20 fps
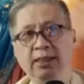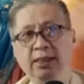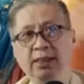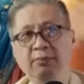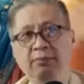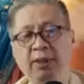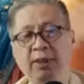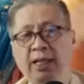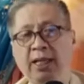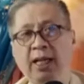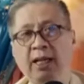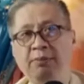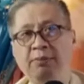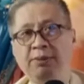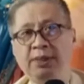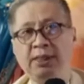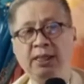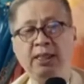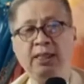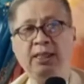
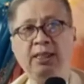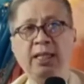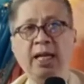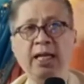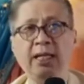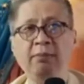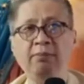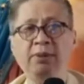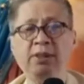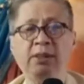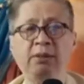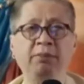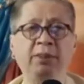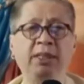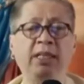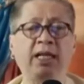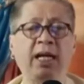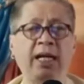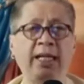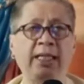Perhaps in times of
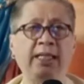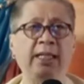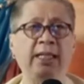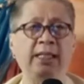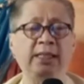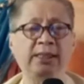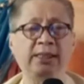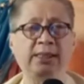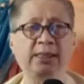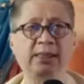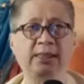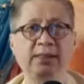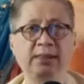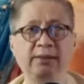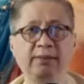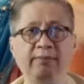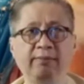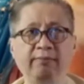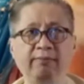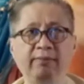dryness?
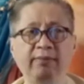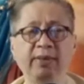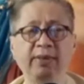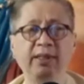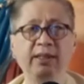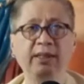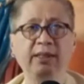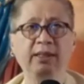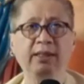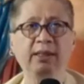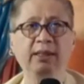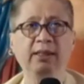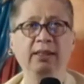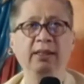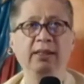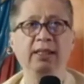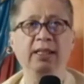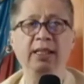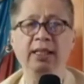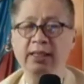
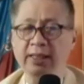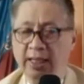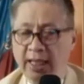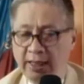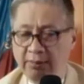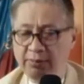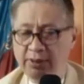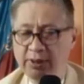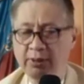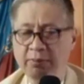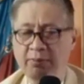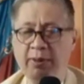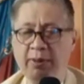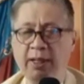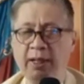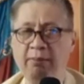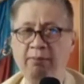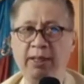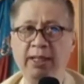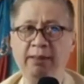In times of
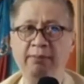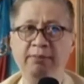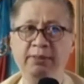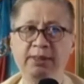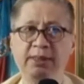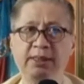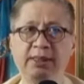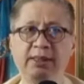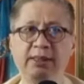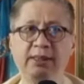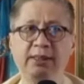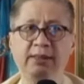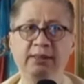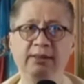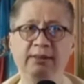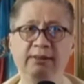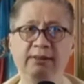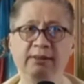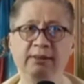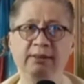problems?
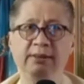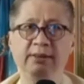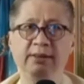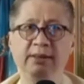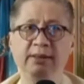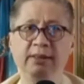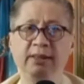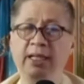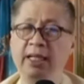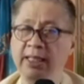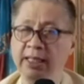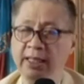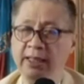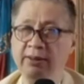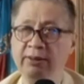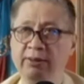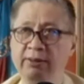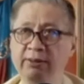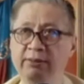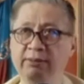Kanino?